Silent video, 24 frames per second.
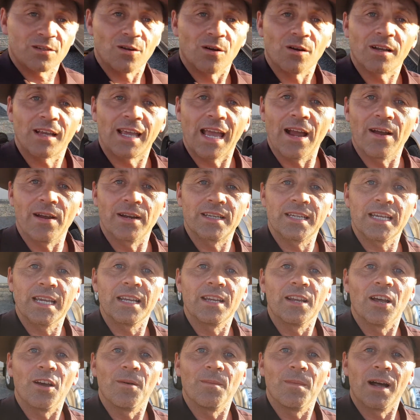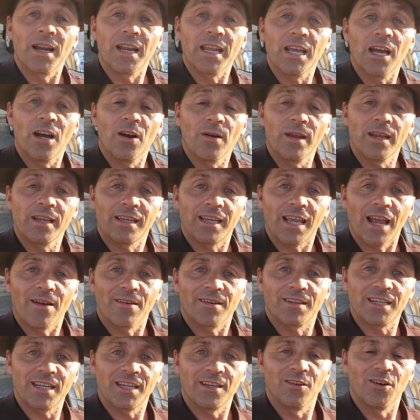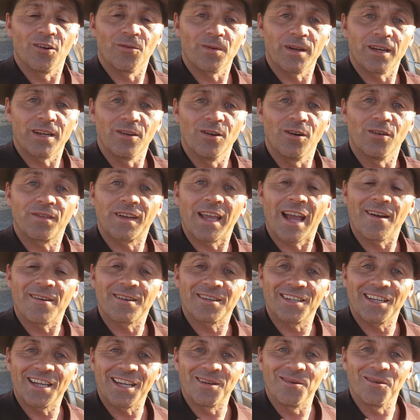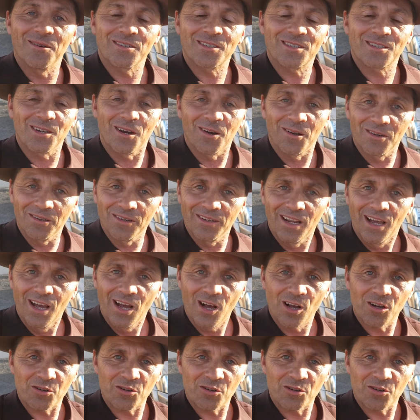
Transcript: got guaranteed no money owing, guaranteed not written off, guaranteed not stolen.